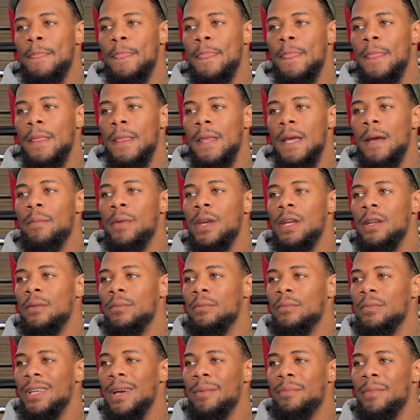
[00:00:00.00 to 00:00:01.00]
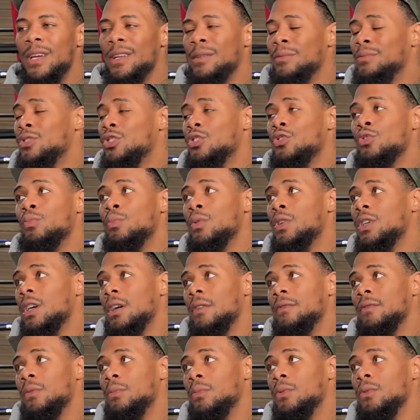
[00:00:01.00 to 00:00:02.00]
That made him super
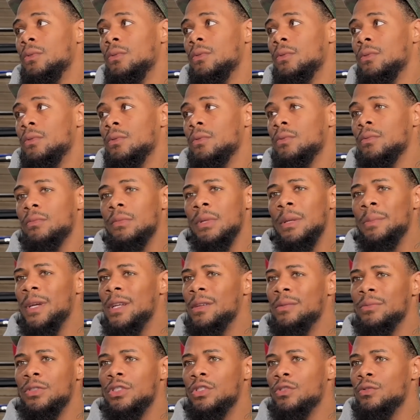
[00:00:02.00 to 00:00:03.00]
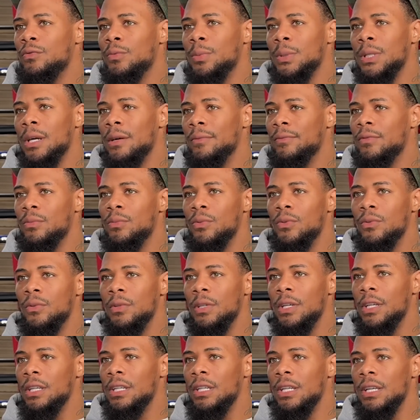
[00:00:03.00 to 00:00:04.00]
comfortable. It made him super comfortable.
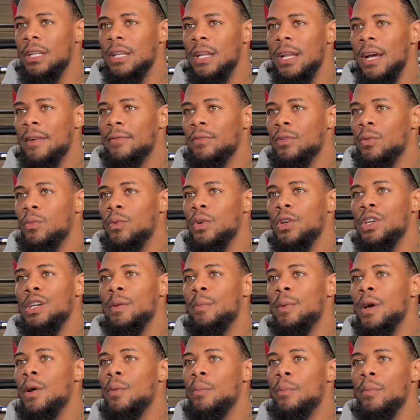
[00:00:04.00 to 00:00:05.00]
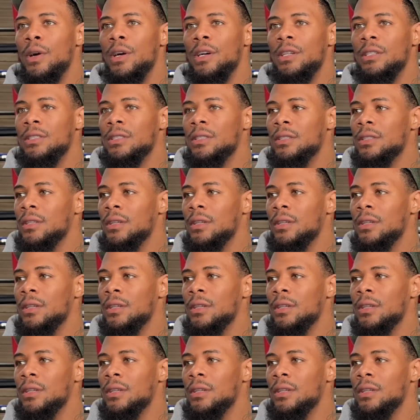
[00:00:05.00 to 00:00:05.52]
He didn't have to worry about much,